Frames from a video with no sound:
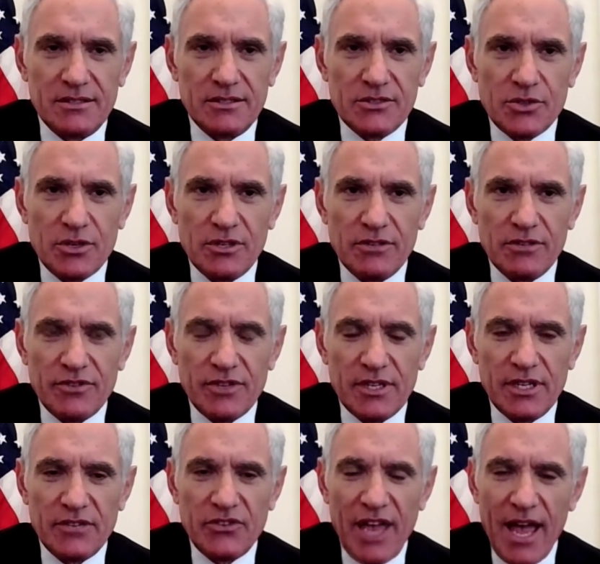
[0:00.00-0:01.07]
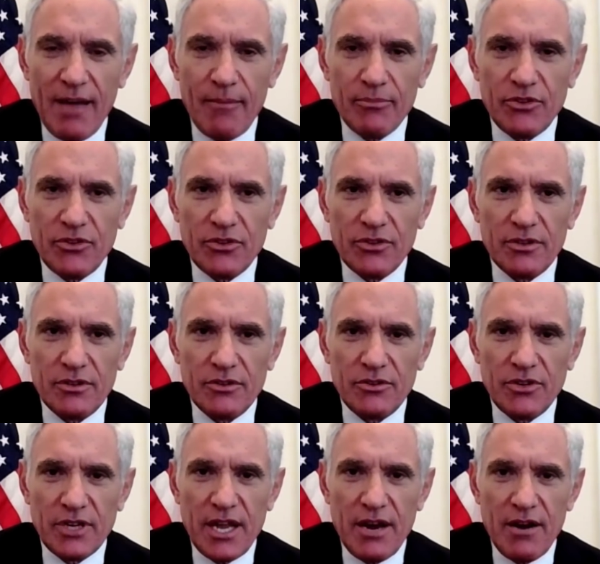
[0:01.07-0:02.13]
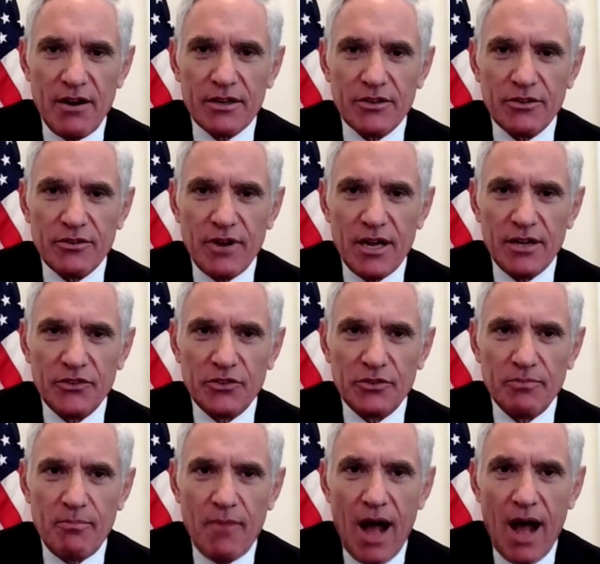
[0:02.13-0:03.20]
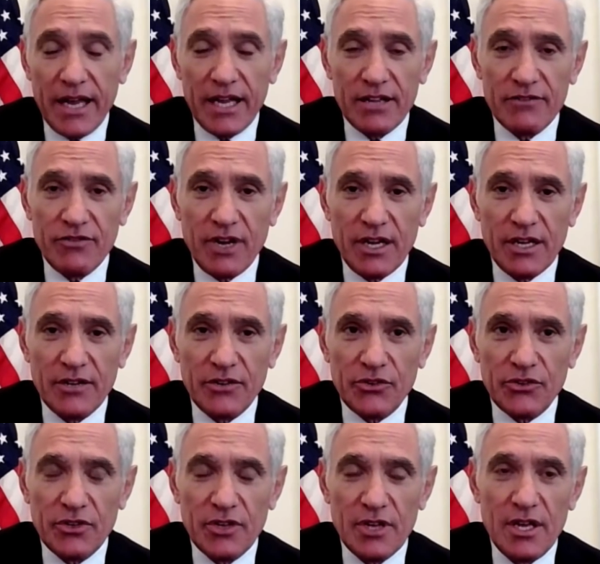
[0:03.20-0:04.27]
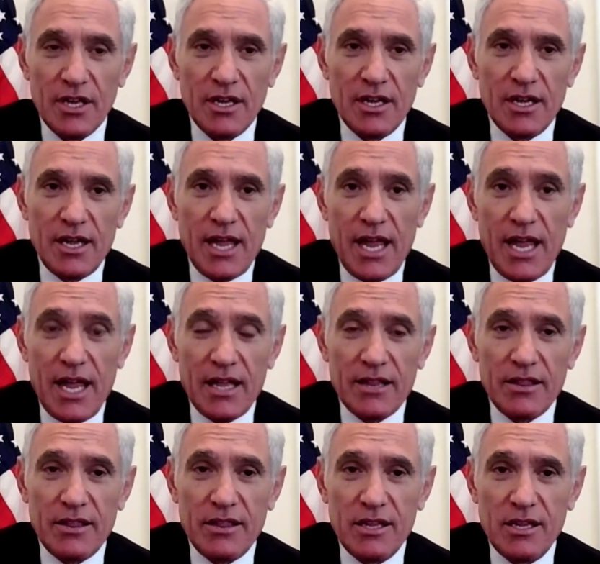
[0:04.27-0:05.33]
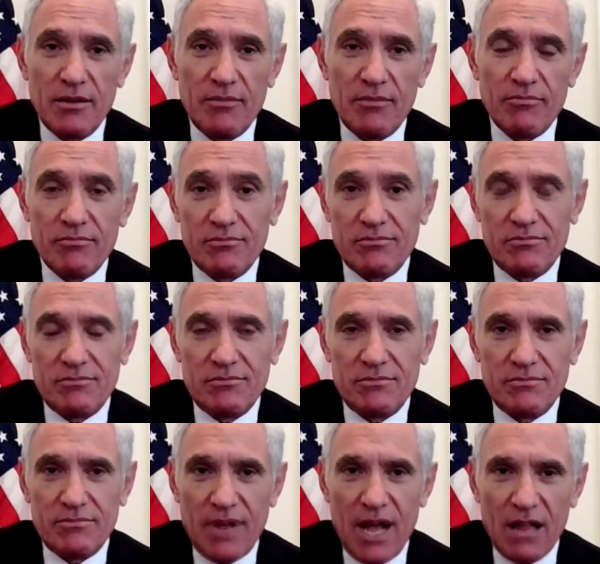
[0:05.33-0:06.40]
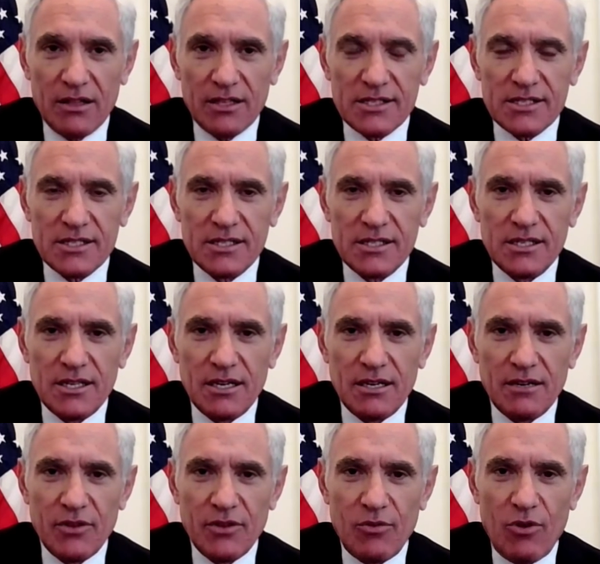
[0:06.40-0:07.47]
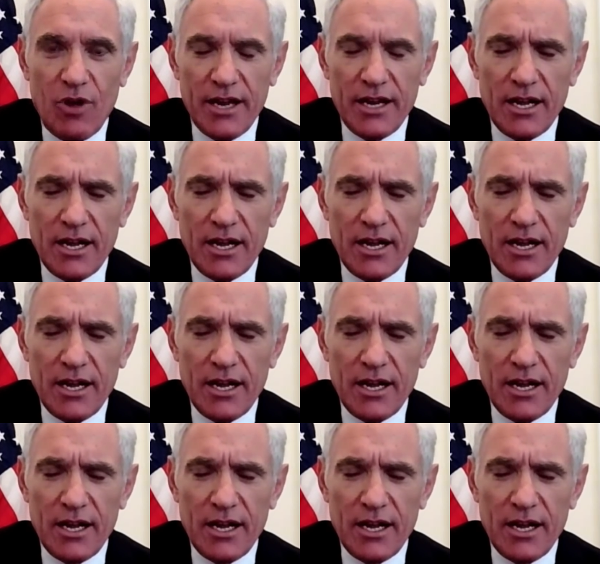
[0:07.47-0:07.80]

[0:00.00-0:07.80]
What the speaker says: sort of attempt to characterize my advice and the policy of the White